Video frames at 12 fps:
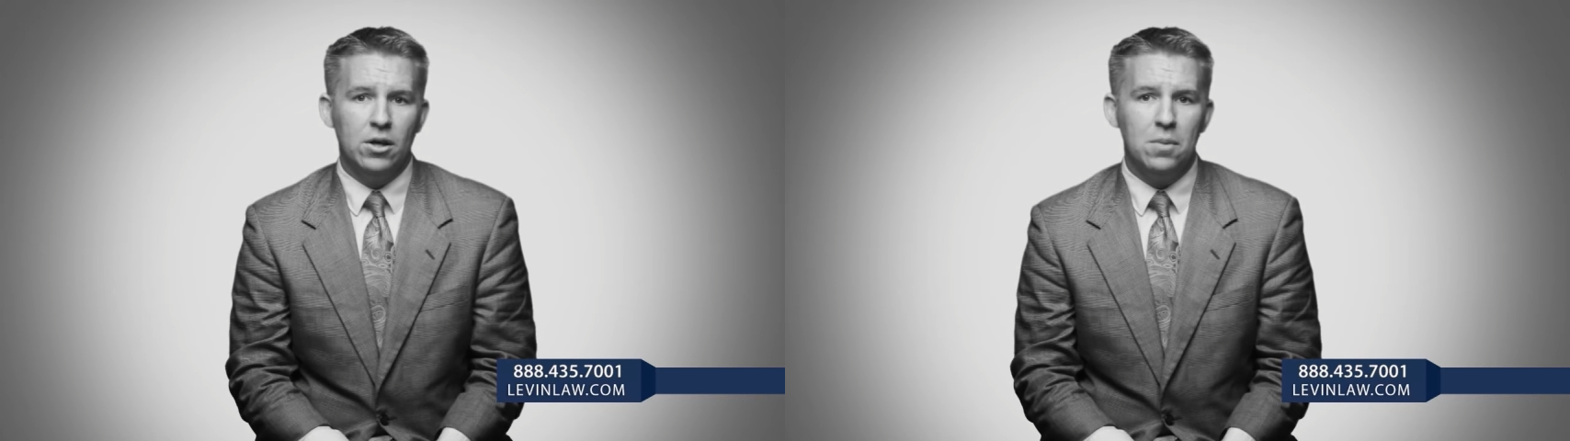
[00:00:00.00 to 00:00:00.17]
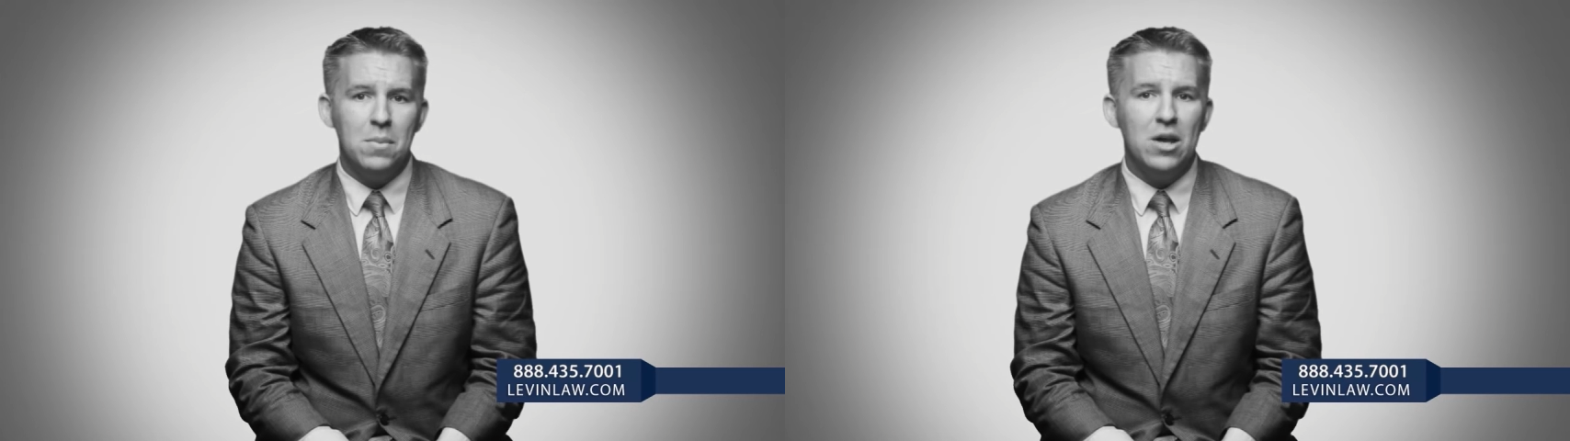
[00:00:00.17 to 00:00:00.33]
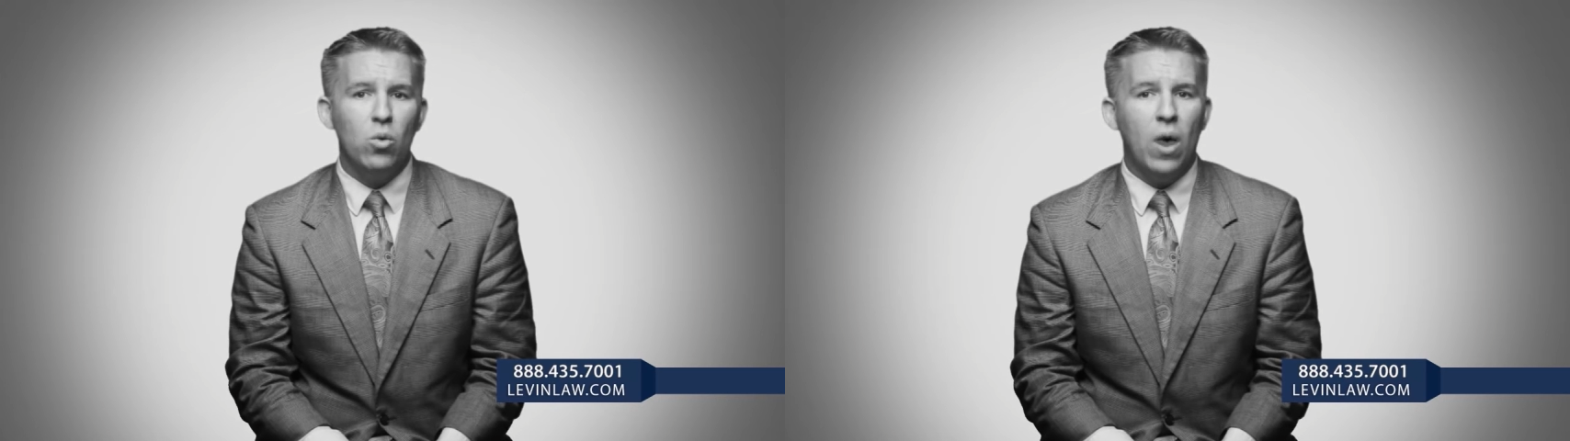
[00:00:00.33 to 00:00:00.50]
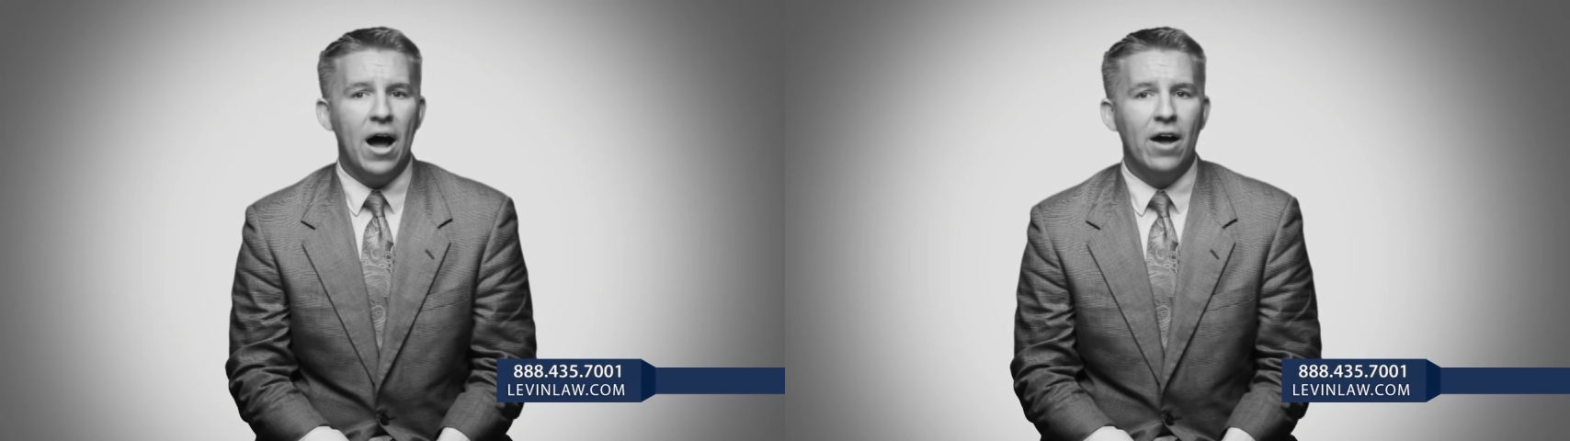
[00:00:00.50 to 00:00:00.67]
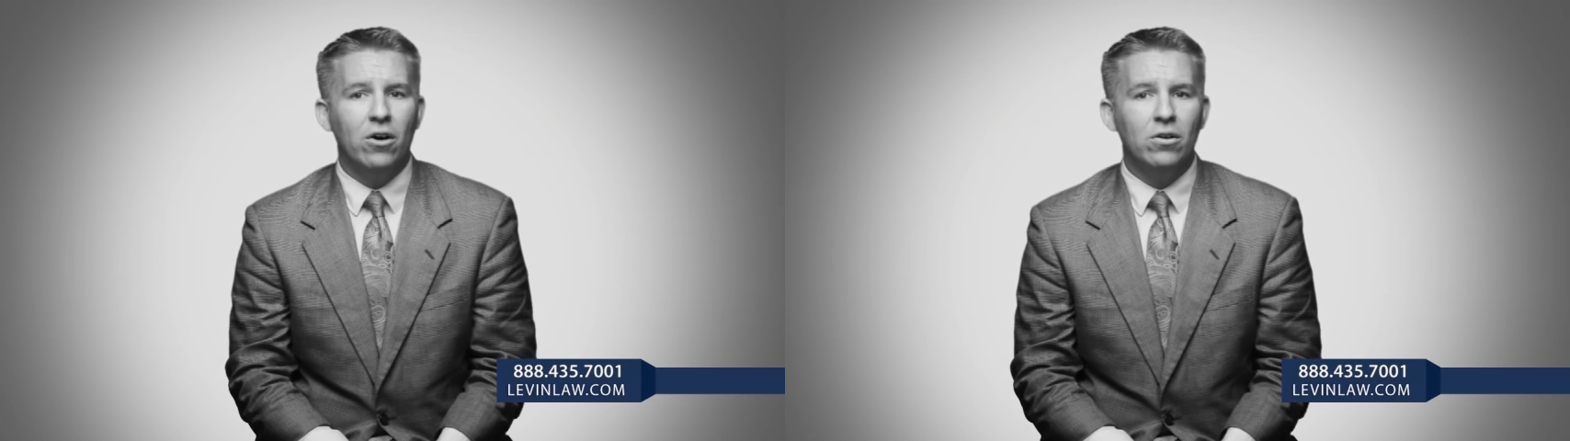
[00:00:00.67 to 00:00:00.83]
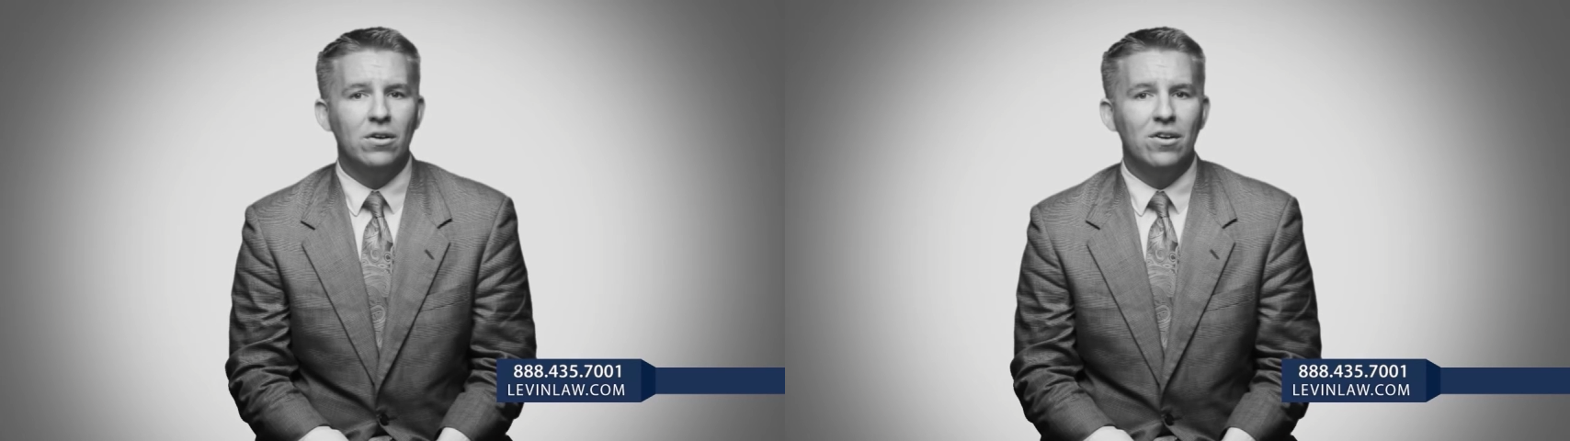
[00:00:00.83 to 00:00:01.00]

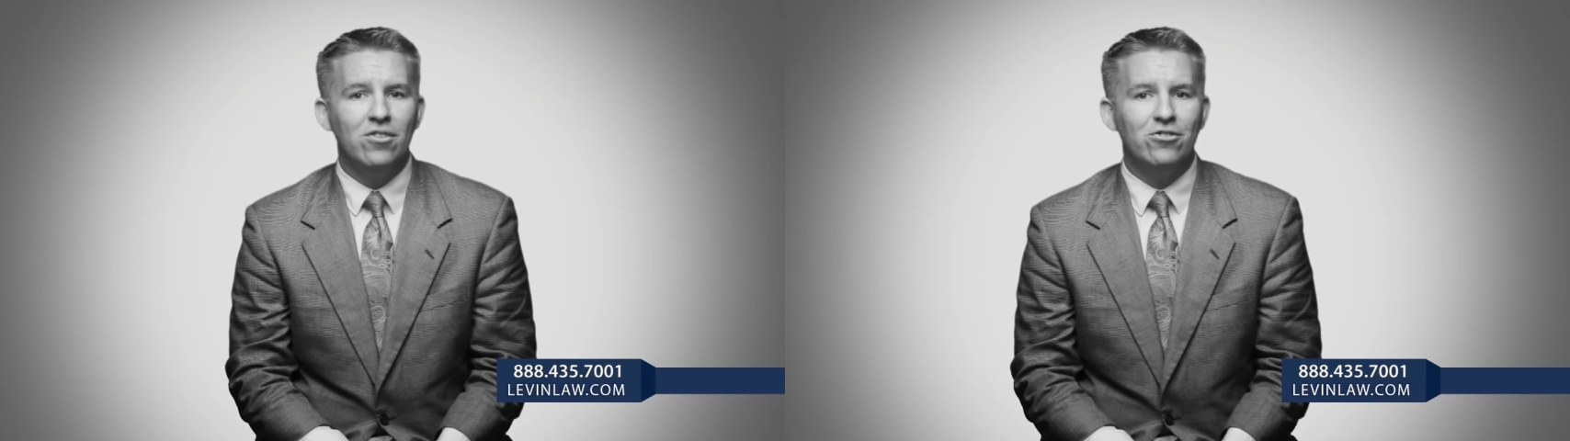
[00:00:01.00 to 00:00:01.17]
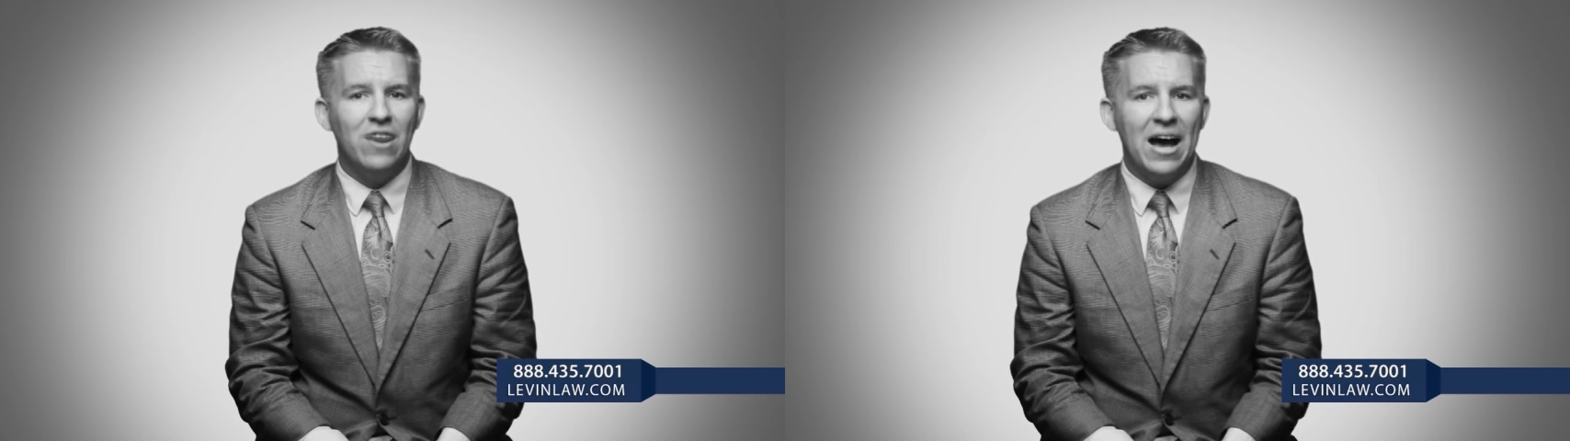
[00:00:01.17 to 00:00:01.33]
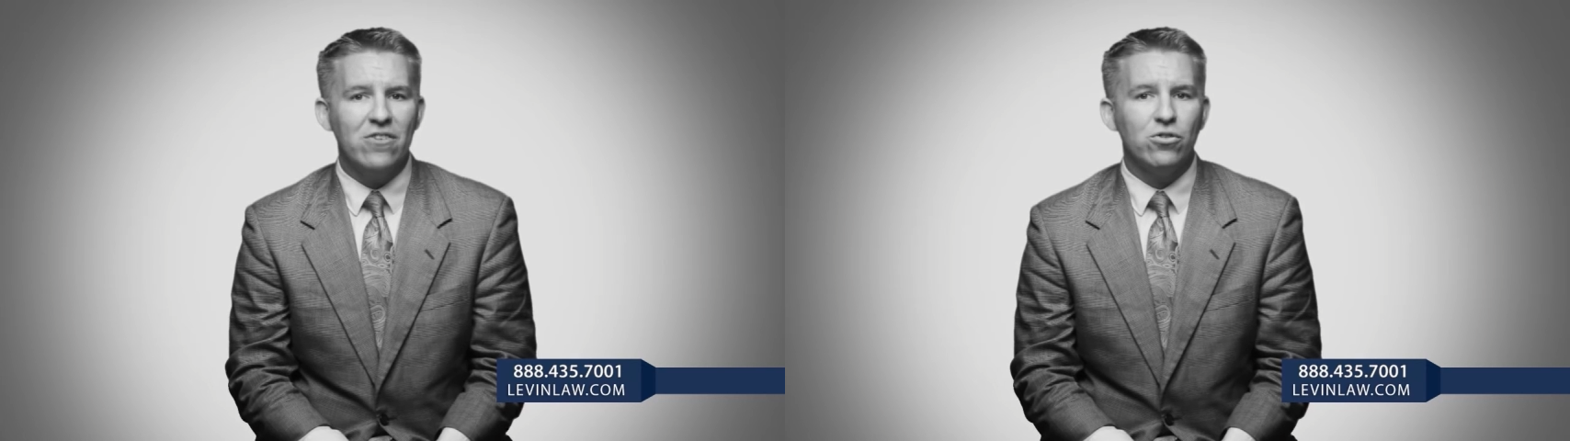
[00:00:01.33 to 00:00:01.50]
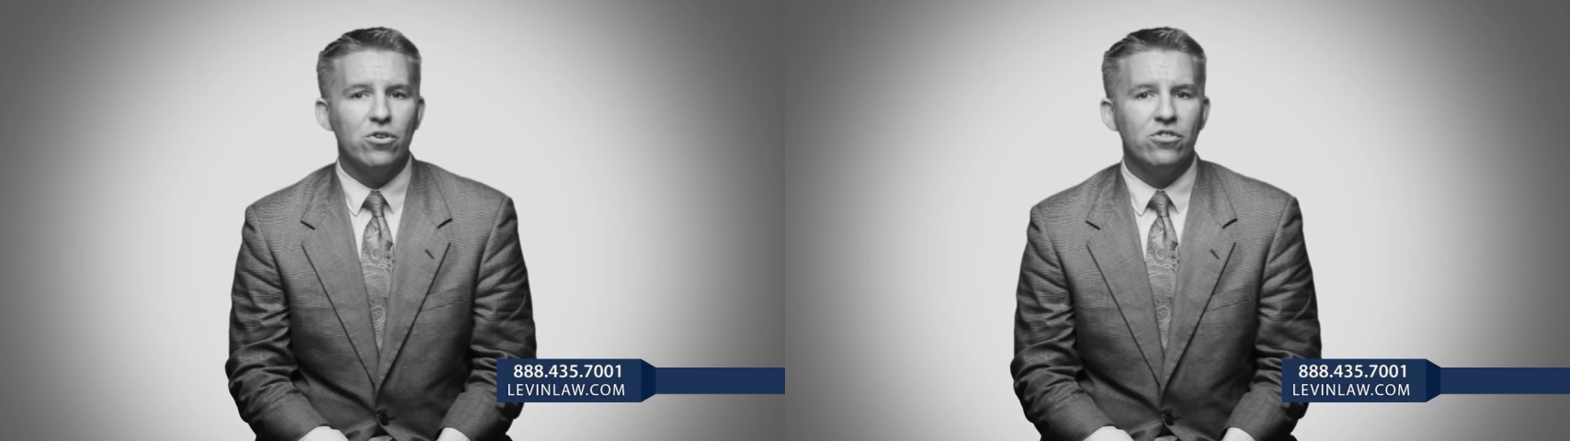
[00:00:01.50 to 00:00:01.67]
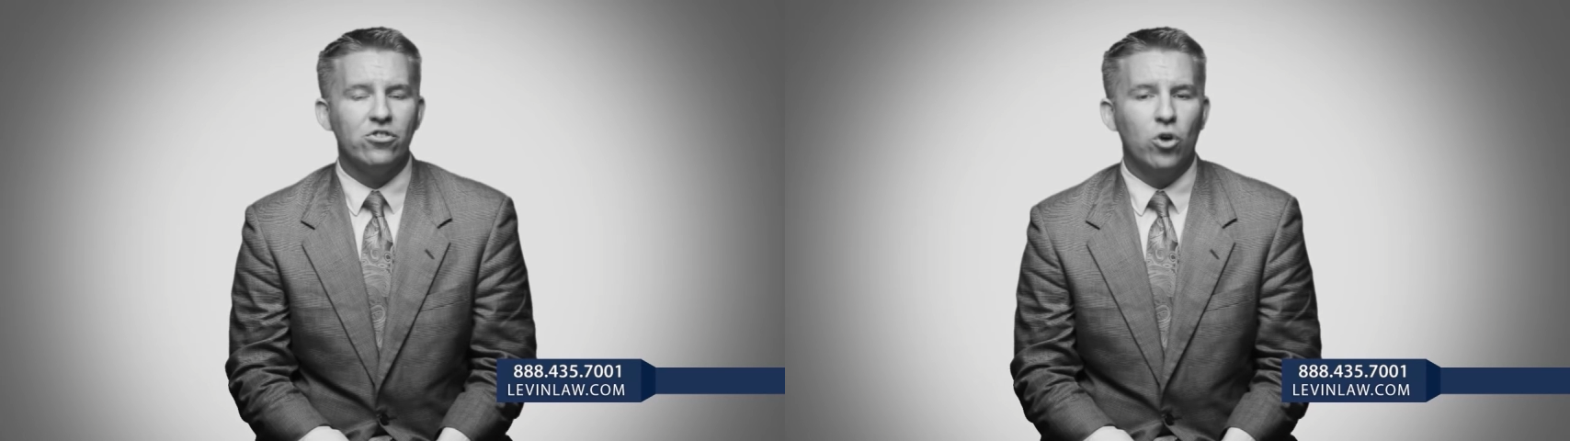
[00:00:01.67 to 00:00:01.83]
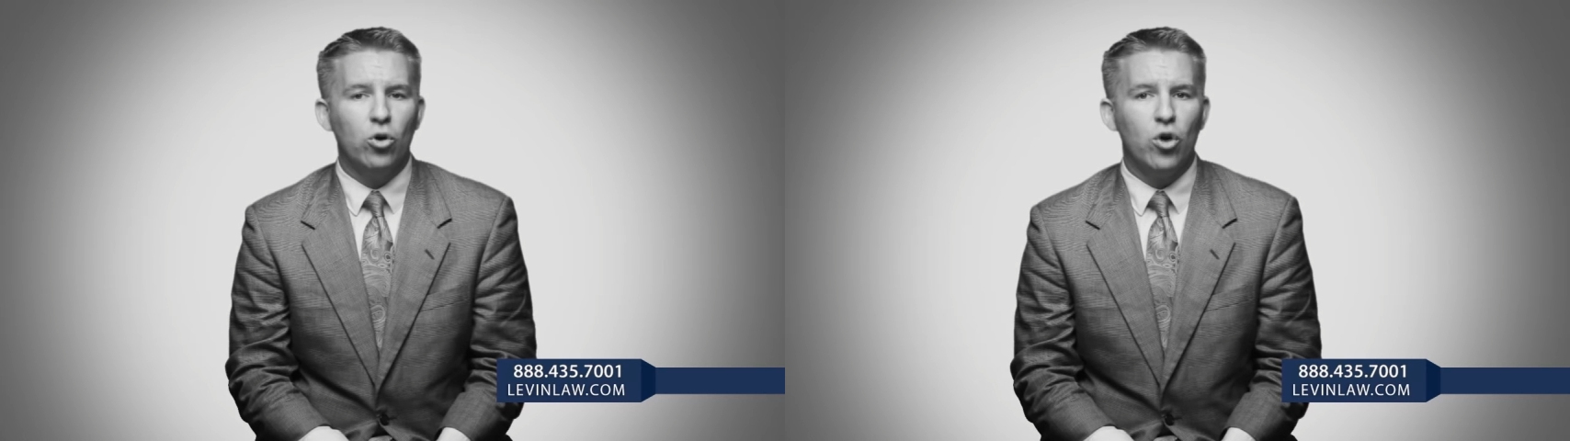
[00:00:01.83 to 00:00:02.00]
Meanwhile, Pfizer has sold